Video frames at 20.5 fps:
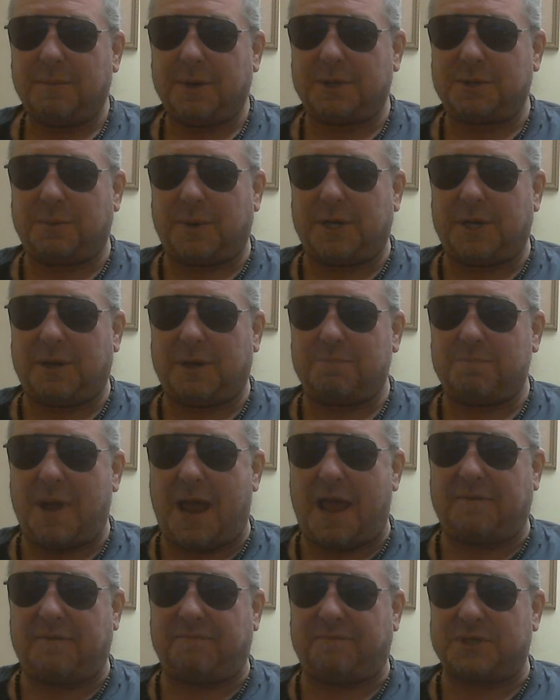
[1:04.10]
between the
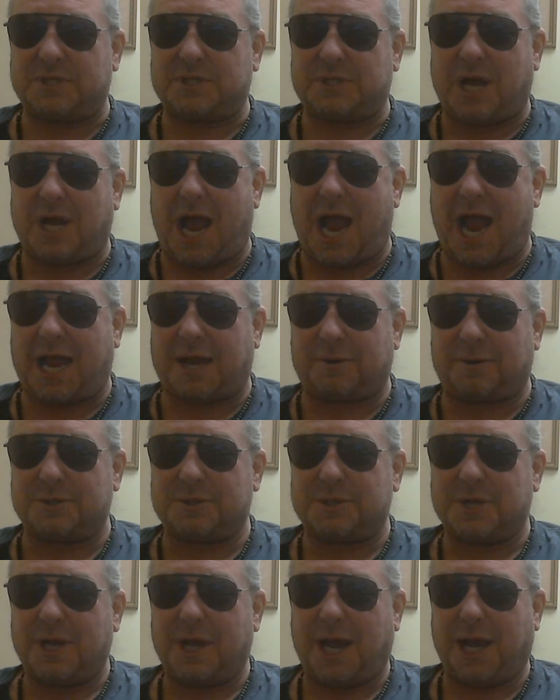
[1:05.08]
Memphis
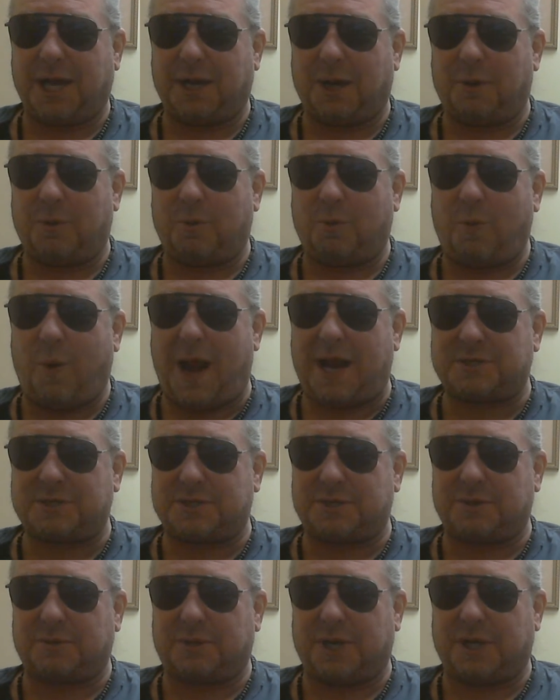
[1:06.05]
Tigers and the
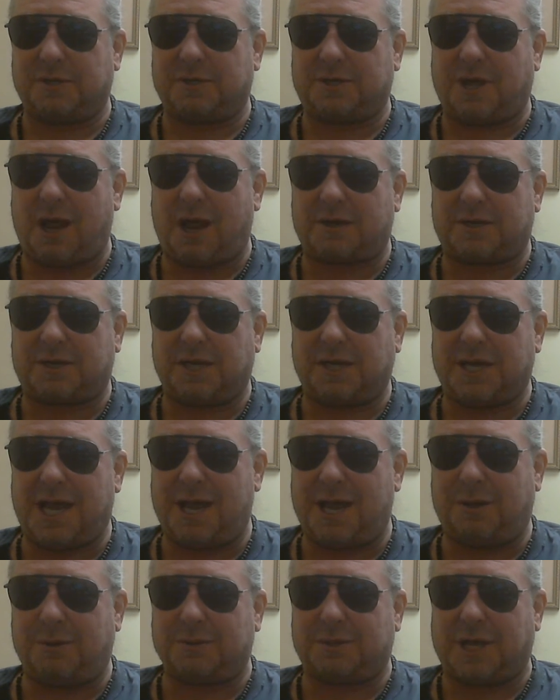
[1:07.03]
Western Kentucky
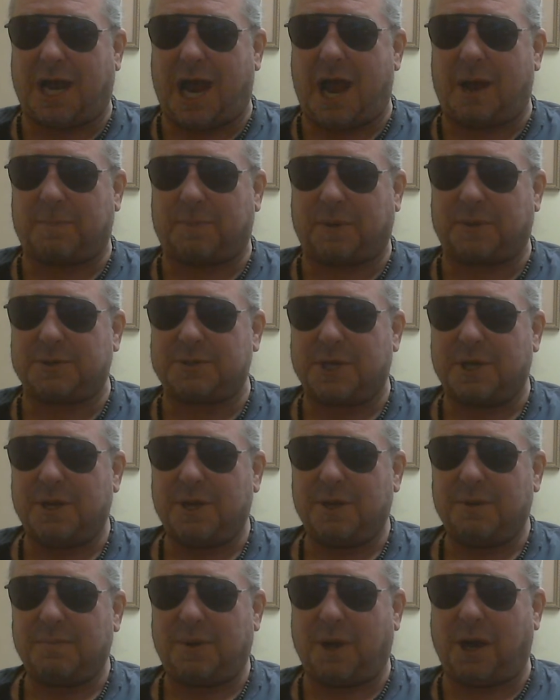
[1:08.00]
Hilltoppers,
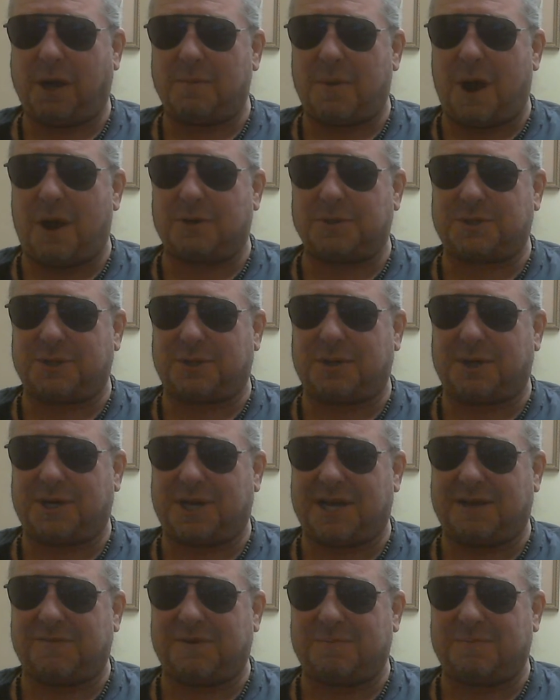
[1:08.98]
but I'm also going
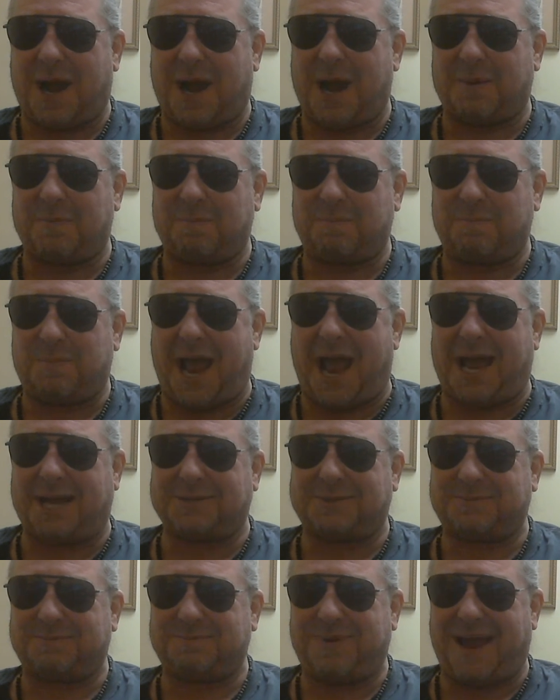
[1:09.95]
to give you my
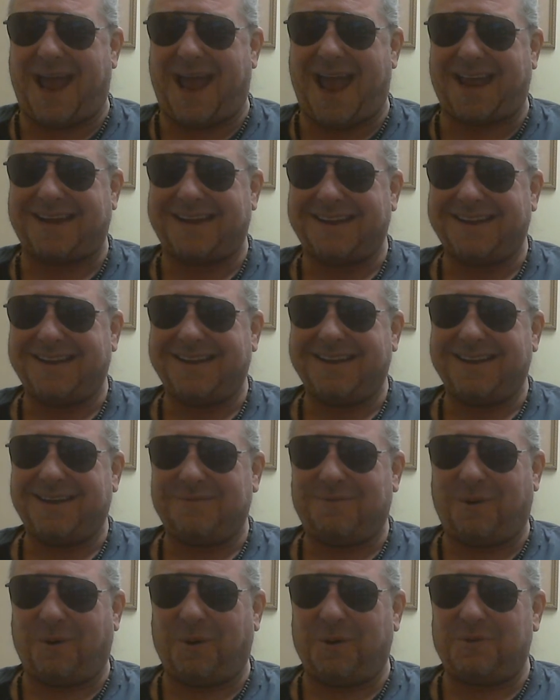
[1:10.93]
best bet
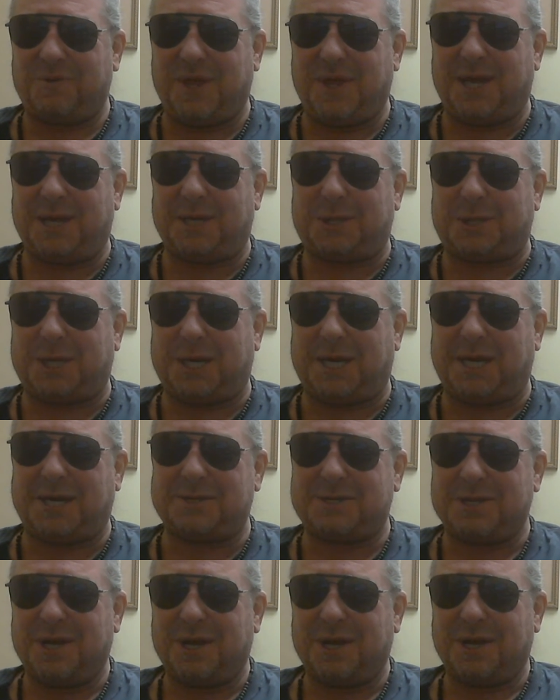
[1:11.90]
for this
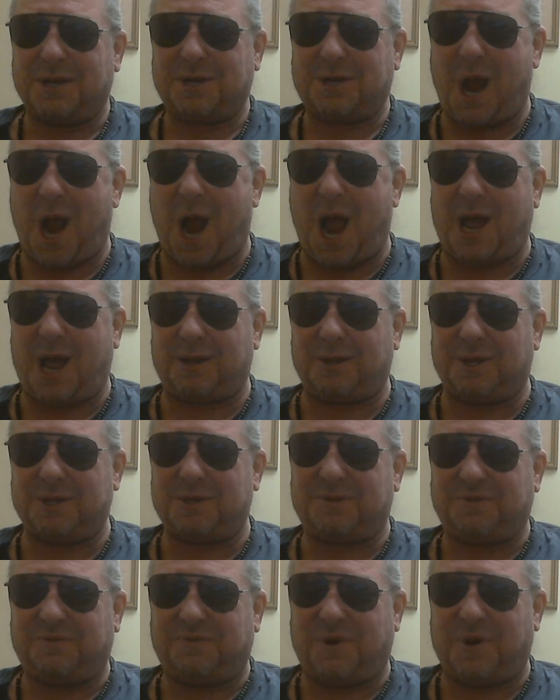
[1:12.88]
year's
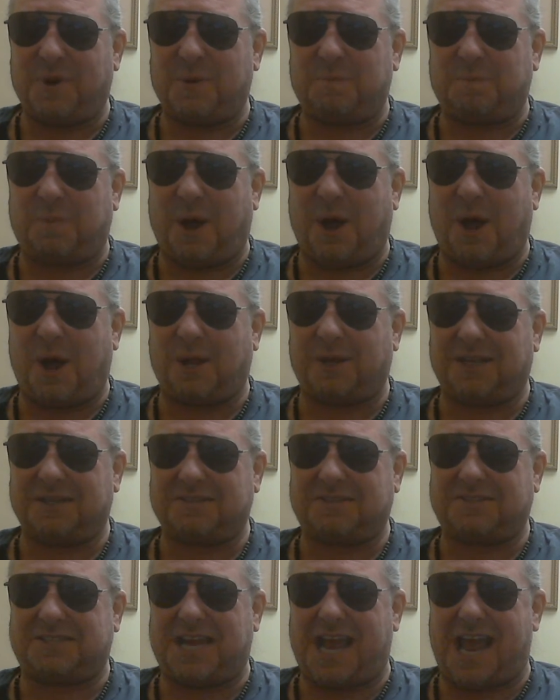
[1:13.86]
college football
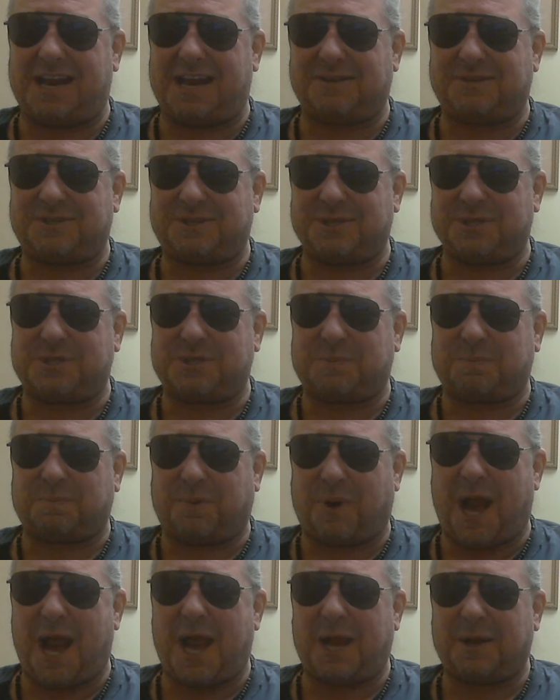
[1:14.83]
against the
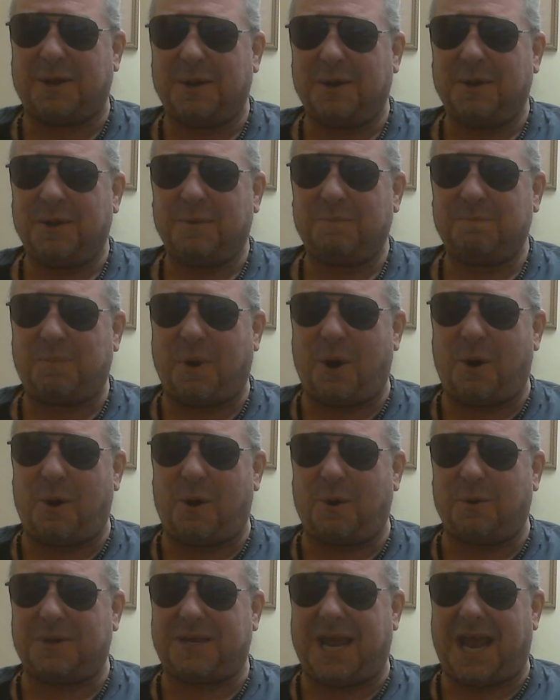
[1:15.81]
spread
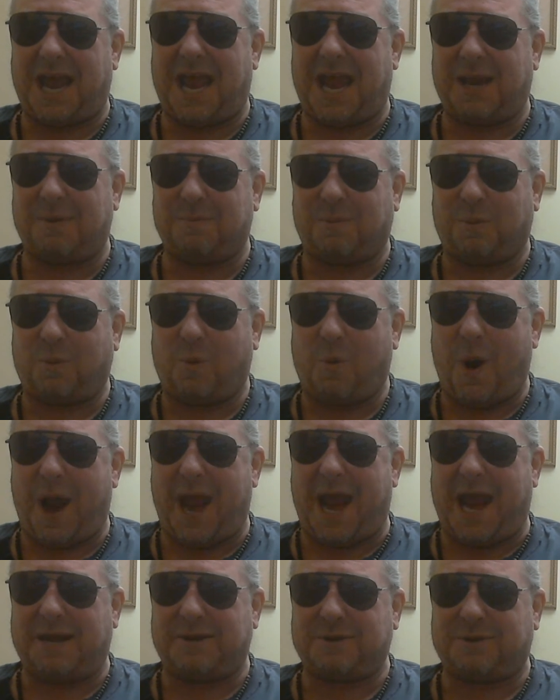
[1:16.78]
bowl game
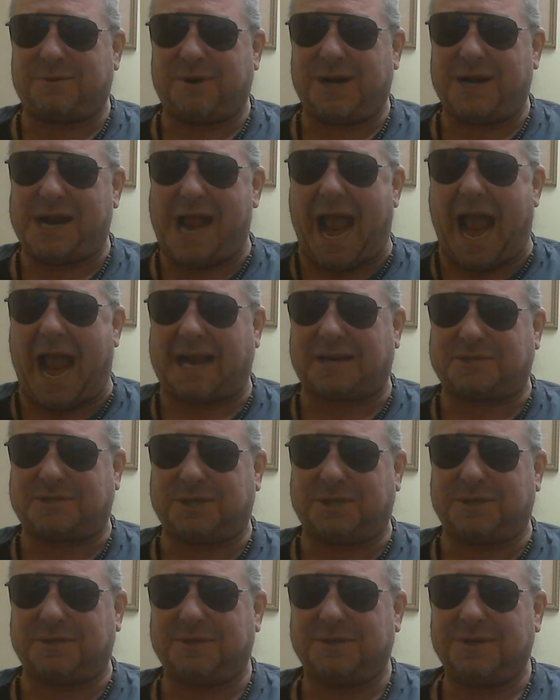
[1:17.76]
wagering
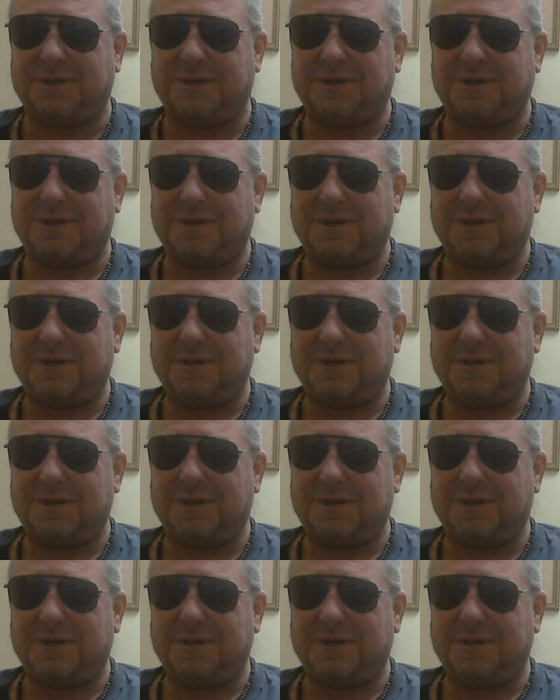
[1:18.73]
action.